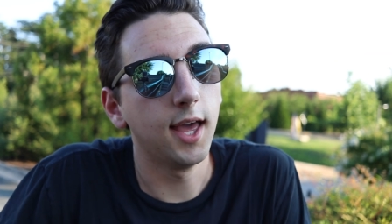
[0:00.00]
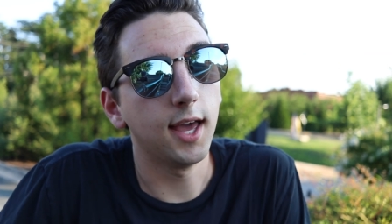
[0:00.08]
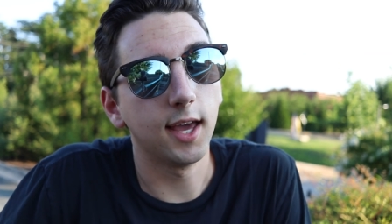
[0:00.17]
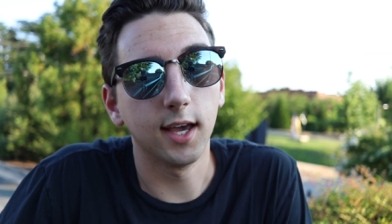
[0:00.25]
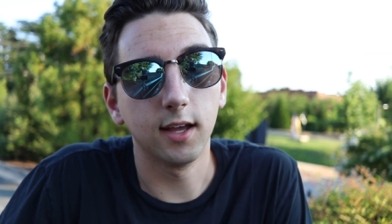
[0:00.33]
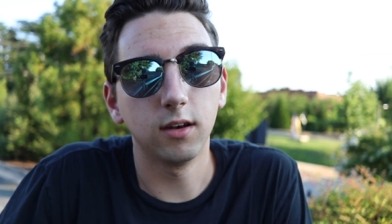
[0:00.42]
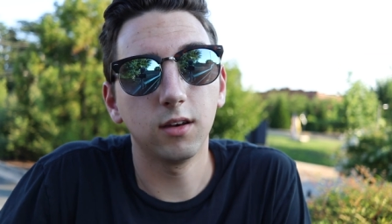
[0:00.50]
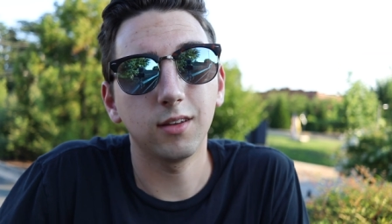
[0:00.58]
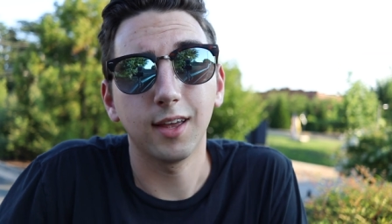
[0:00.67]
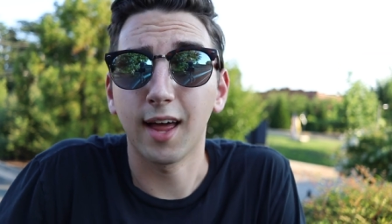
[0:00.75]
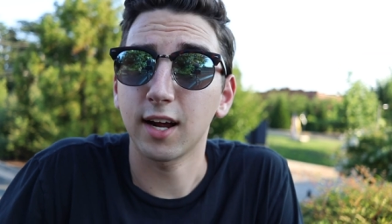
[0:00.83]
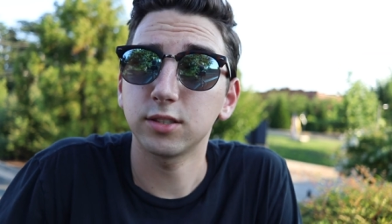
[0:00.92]
and
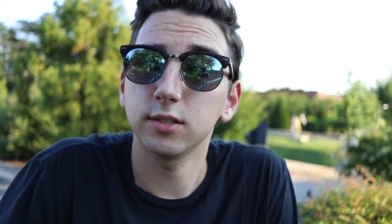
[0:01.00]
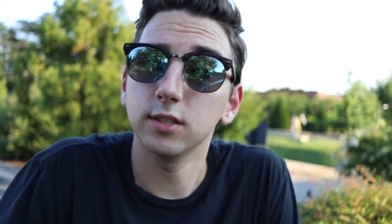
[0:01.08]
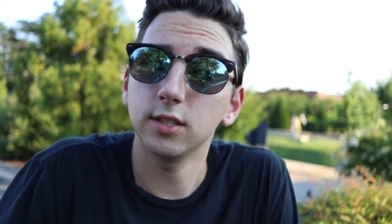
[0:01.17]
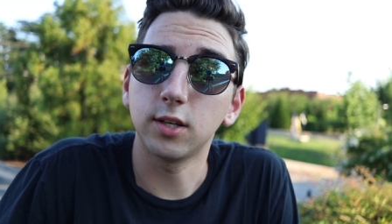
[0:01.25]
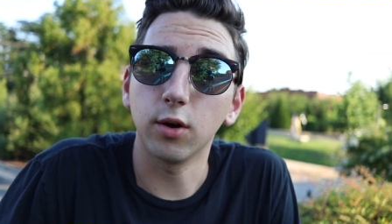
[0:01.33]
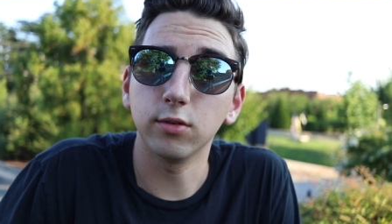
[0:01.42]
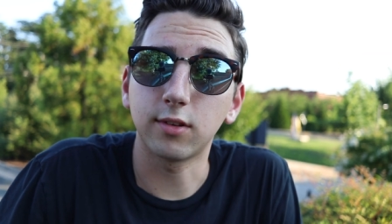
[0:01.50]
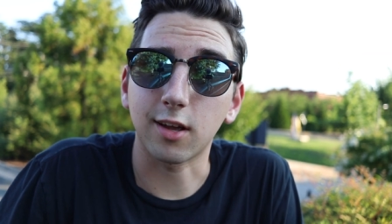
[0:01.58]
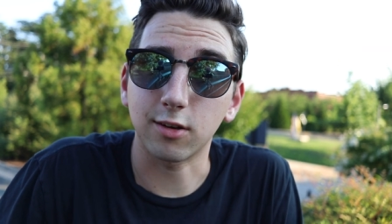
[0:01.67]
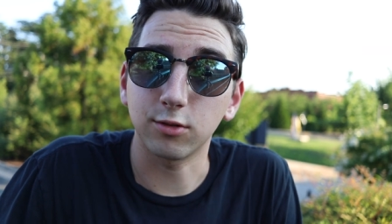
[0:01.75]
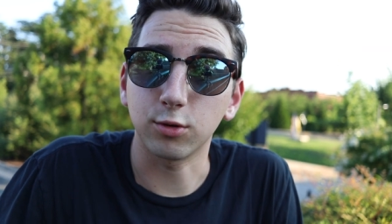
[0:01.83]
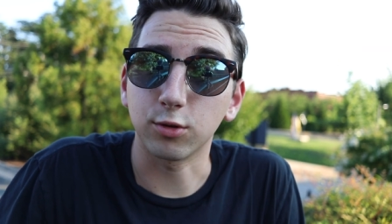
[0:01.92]
it actually goes
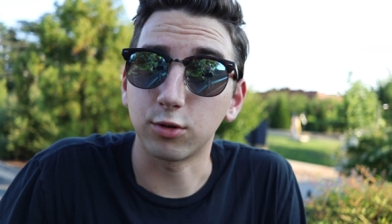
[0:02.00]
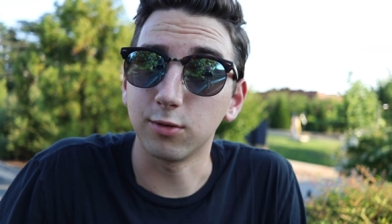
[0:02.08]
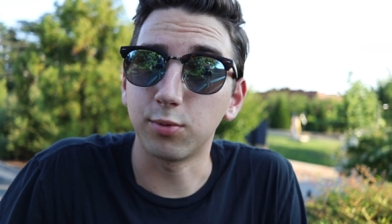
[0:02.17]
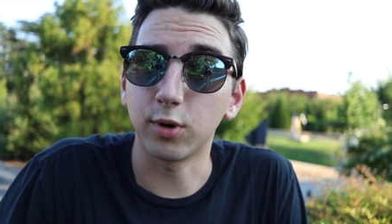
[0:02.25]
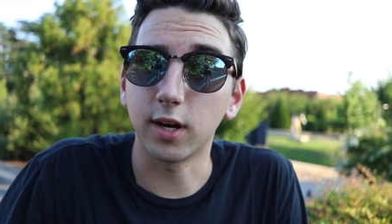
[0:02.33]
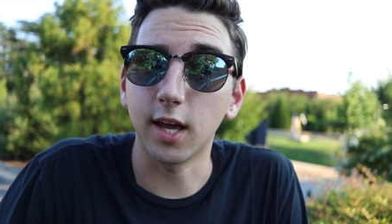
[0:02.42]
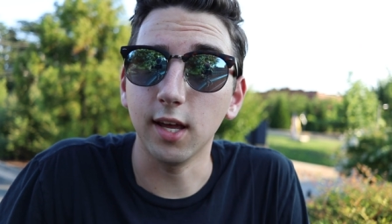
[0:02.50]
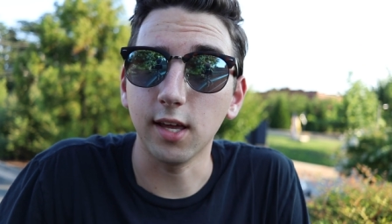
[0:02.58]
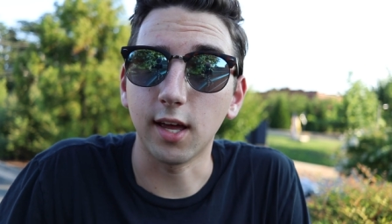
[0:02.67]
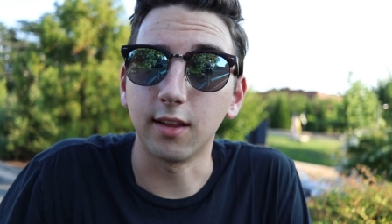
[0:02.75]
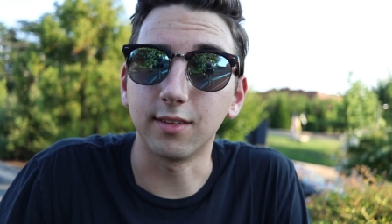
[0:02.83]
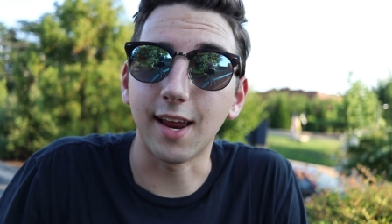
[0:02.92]
down to a 2.8
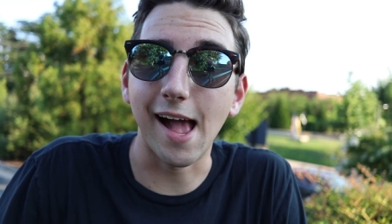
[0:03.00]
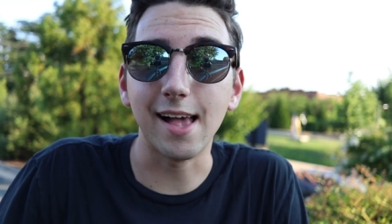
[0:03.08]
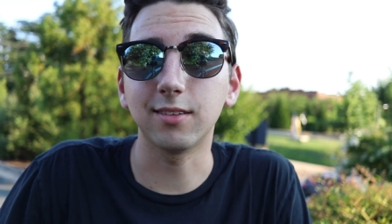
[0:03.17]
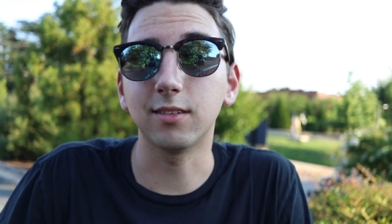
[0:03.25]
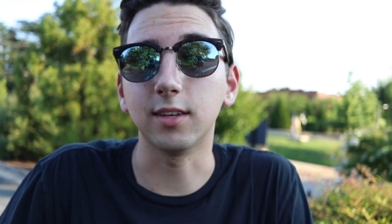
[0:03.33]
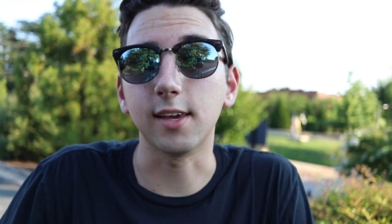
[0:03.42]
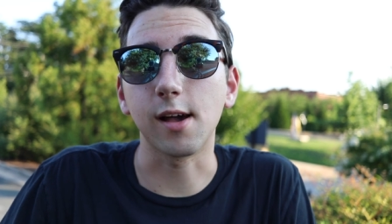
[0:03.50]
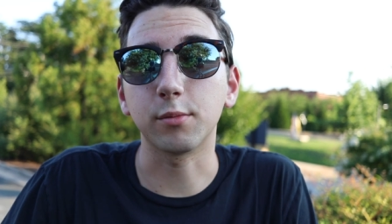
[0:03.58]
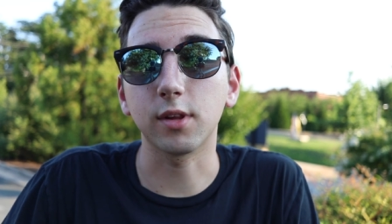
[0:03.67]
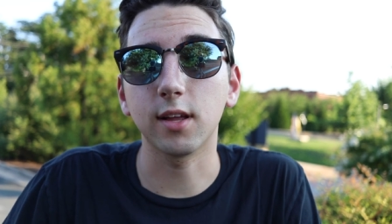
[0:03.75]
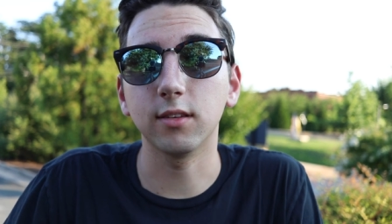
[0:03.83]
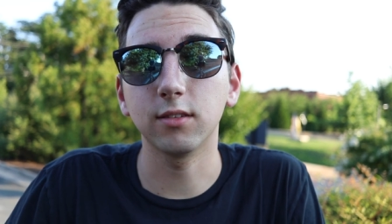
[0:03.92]
and it's an STM
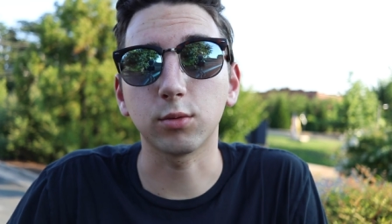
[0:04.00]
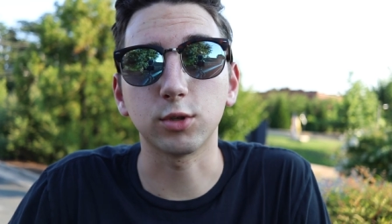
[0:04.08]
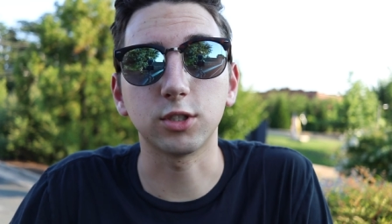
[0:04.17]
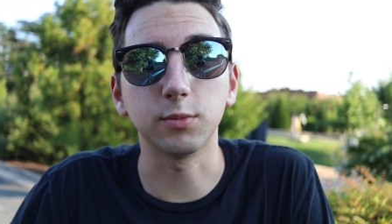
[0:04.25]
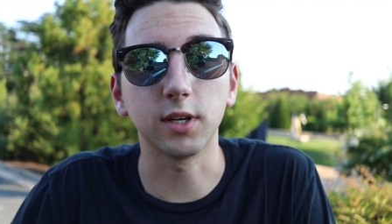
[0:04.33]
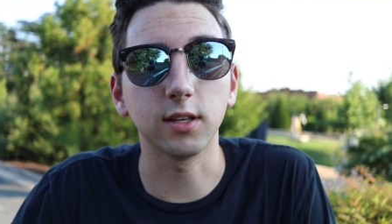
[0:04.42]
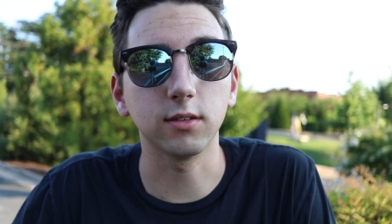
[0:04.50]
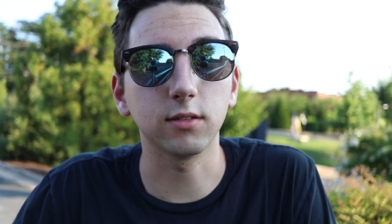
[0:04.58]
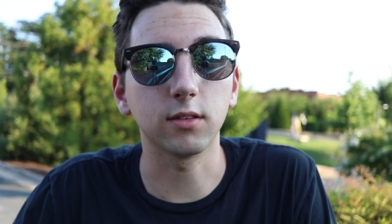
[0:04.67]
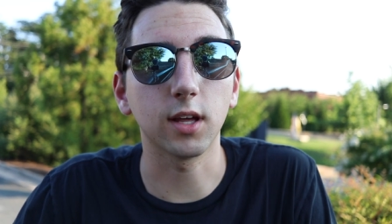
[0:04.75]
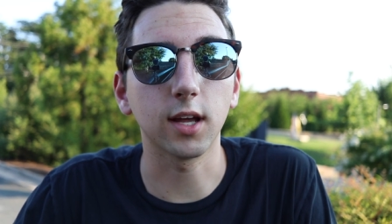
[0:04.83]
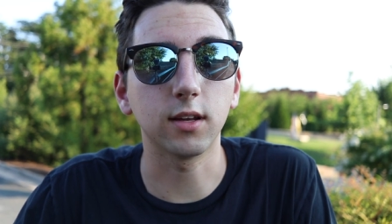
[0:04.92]
lens which means
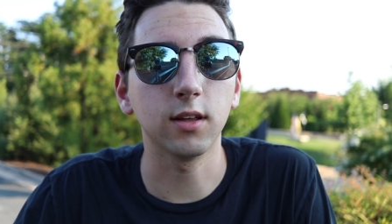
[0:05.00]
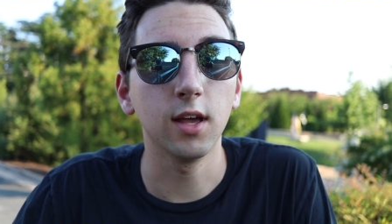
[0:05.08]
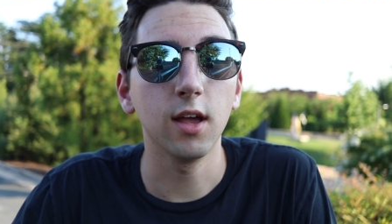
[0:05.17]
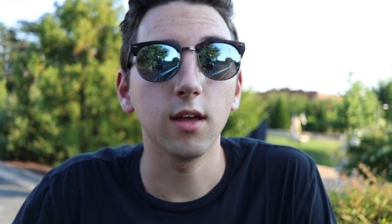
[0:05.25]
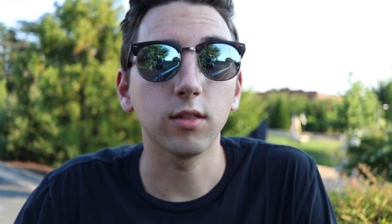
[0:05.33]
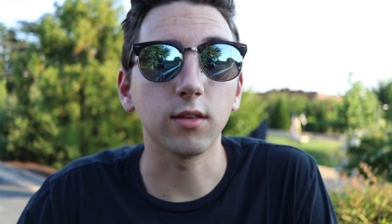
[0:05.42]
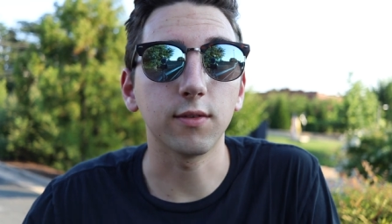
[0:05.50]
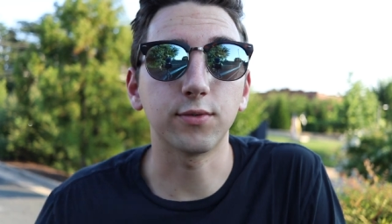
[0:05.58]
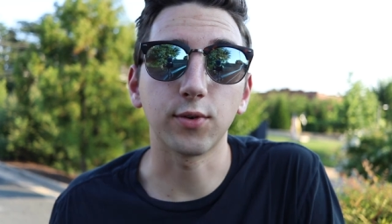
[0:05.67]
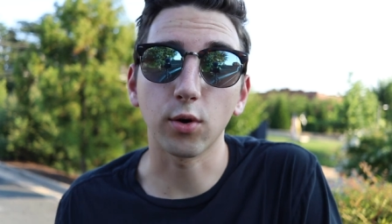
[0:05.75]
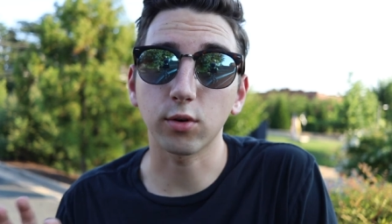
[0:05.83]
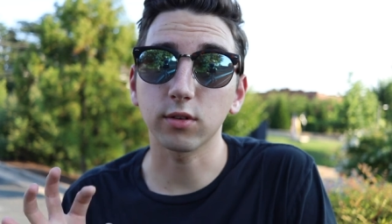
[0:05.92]
that the
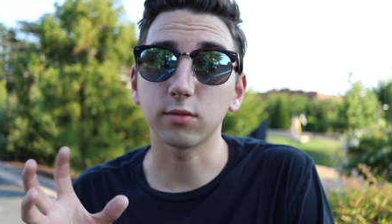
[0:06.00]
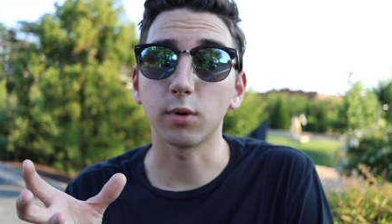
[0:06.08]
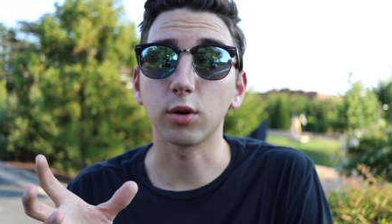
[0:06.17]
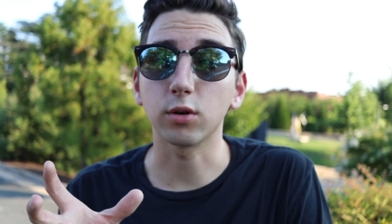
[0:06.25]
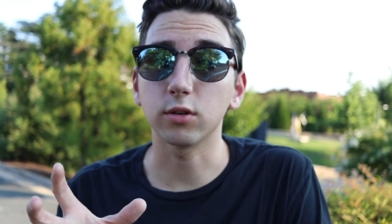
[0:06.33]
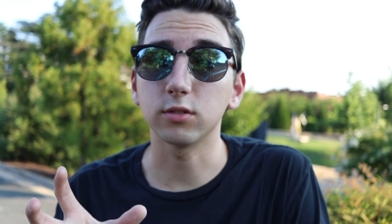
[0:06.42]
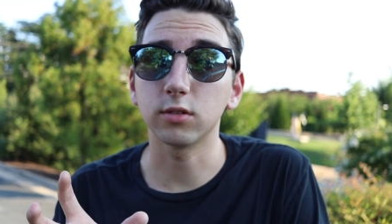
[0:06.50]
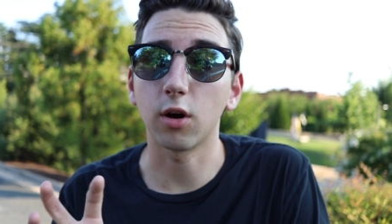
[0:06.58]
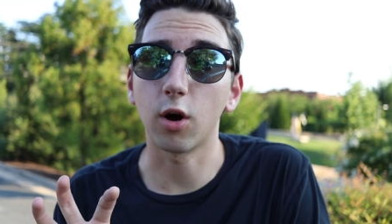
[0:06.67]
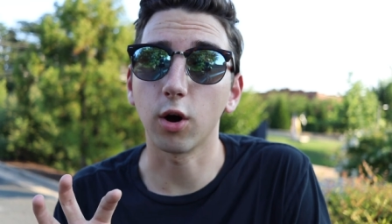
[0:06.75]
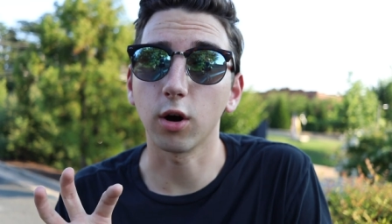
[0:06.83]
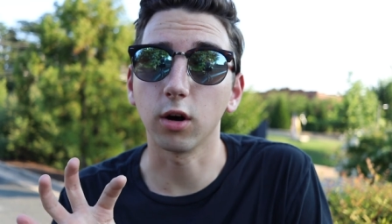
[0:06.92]
focus motors
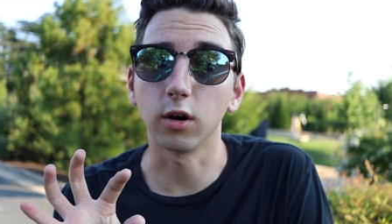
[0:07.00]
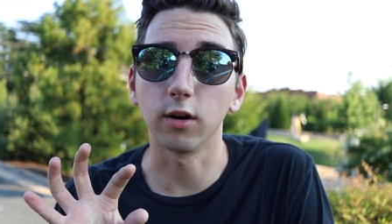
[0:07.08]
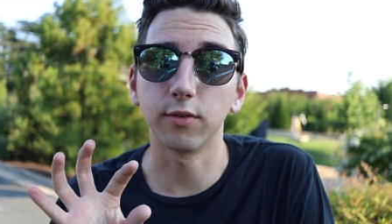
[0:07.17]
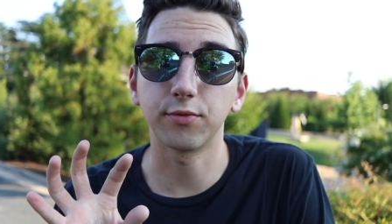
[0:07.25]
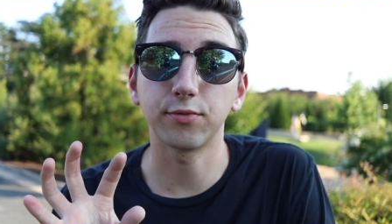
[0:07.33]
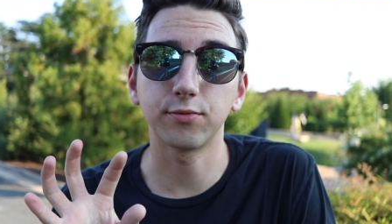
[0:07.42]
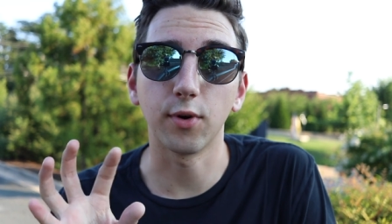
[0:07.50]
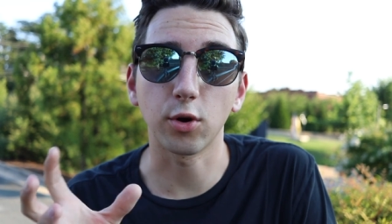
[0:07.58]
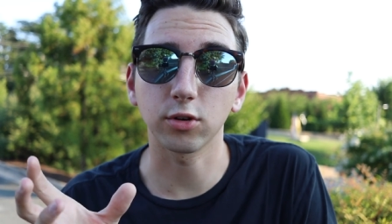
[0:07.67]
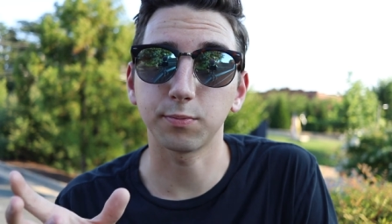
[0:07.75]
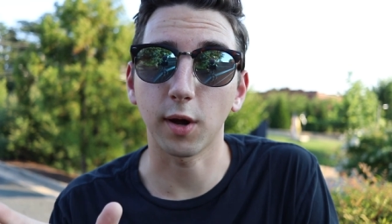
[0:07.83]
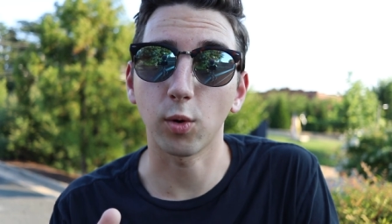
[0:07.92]
are
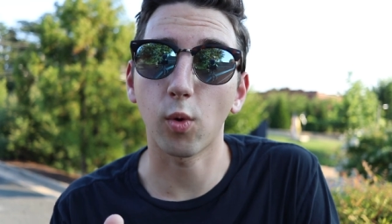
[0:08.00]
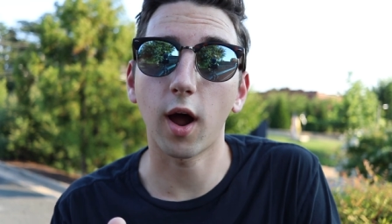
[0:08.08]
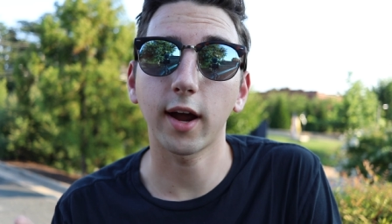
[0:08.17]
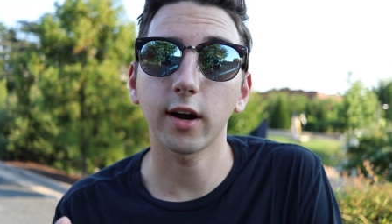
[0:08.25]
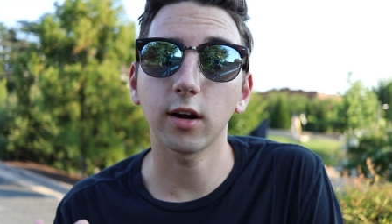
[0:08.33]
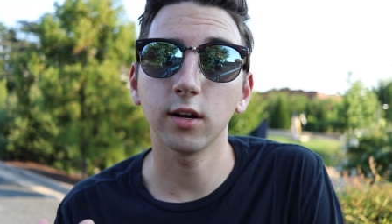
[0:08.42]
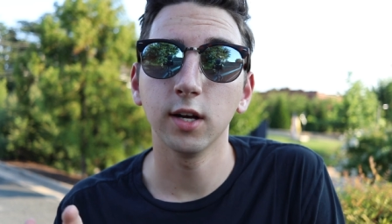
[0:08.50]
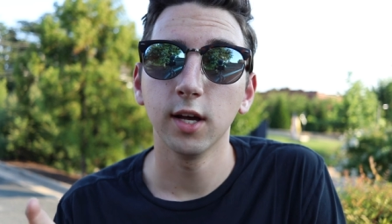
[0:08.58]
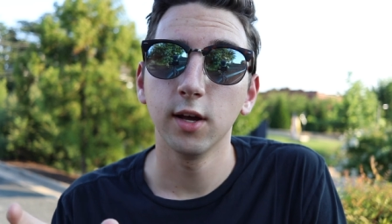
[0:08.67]
focused by wire,